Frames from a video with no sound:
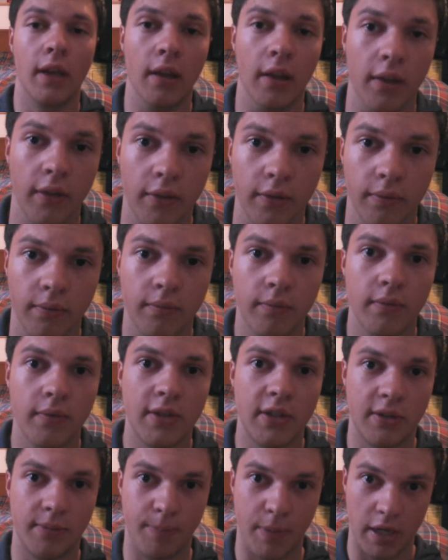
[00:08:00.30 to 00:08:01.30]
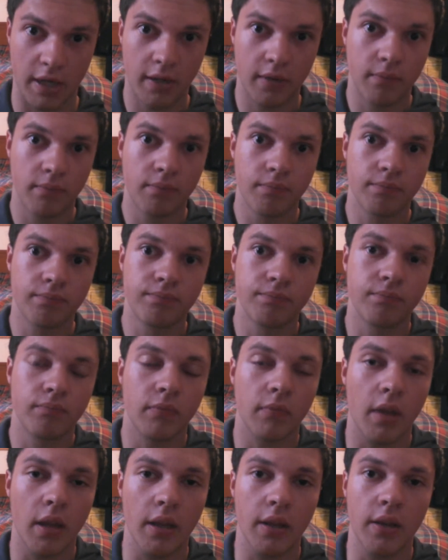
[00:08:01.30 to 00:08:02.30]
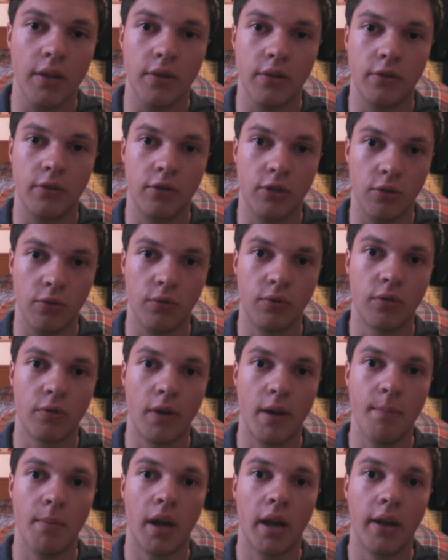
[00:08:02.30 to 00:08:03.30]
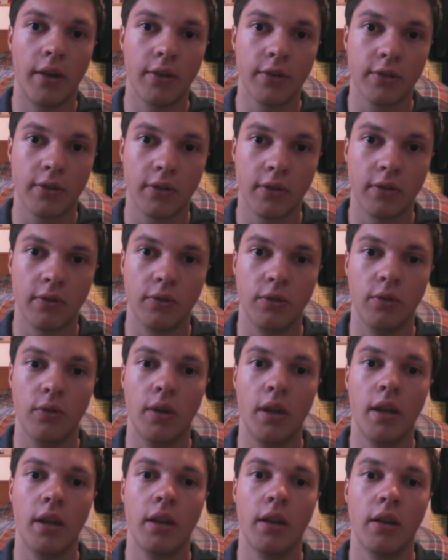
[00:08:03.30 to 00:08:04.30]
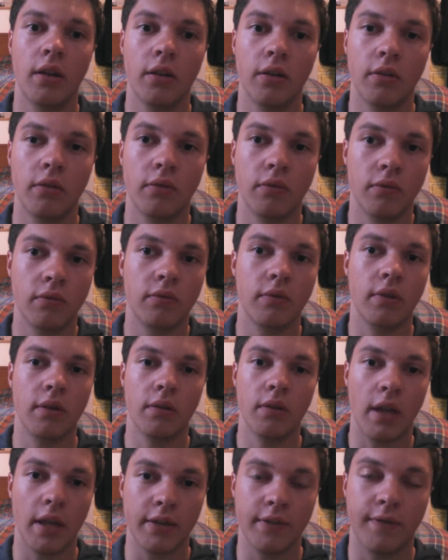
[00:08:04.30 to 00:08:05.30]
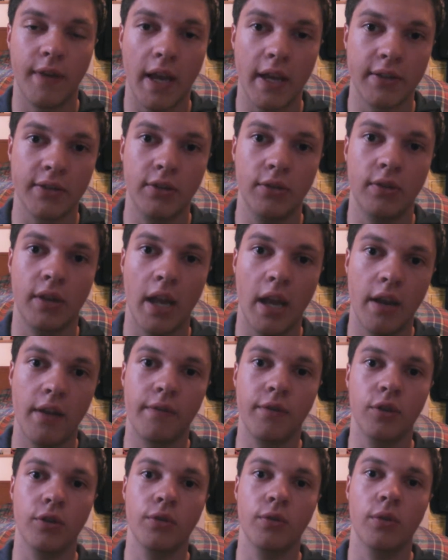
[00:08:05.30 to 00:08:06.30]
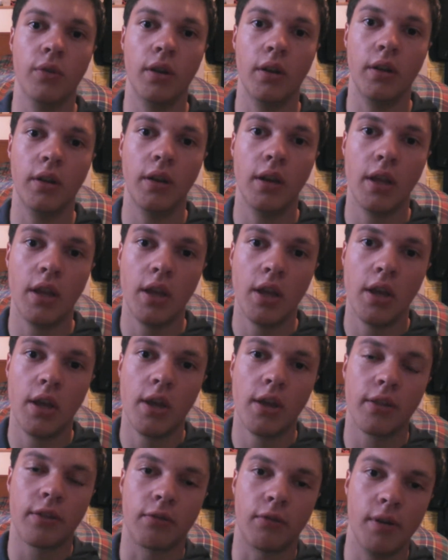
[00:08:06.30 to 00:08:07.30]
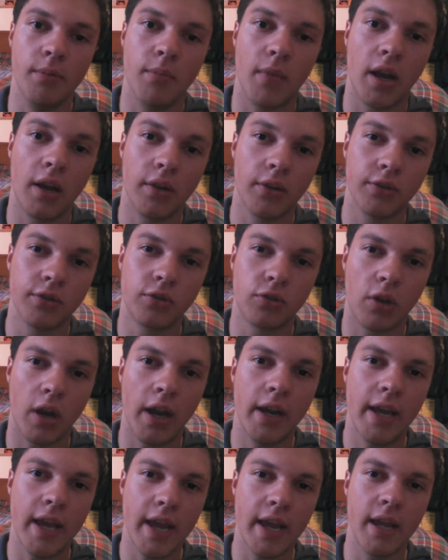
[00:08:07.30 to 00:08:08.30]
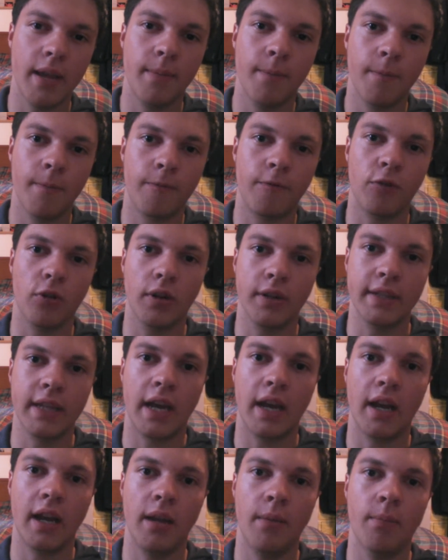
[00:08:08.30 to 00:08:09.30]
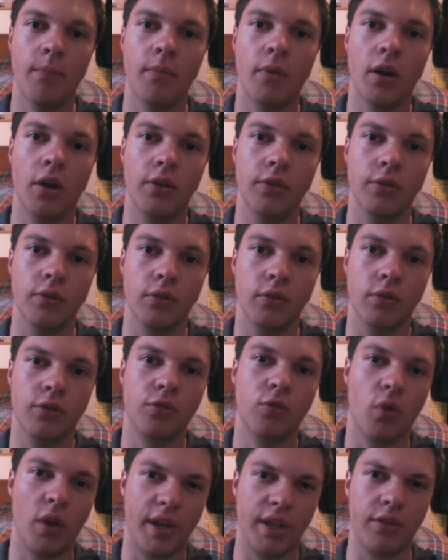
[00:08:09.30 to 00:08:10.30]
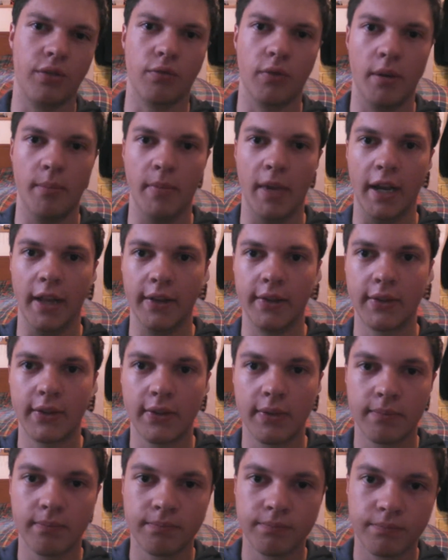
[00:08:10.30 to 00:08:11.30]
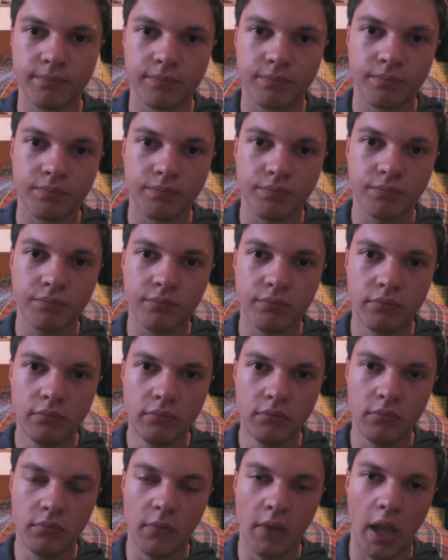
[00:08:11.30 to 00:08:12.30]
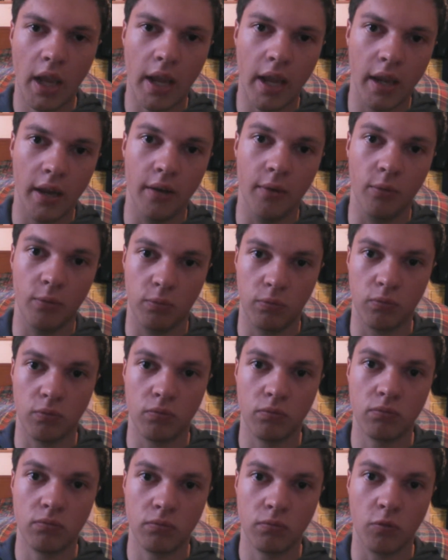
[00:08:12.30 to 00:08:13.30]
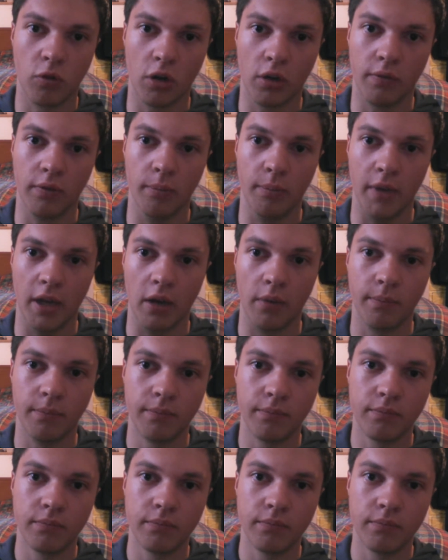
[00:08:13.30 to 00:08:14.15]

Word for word: on speed. They, two, three miles, do it as fast as you can. If you're doing three miles, try to aim for a time under twenty-three minutes and work from there.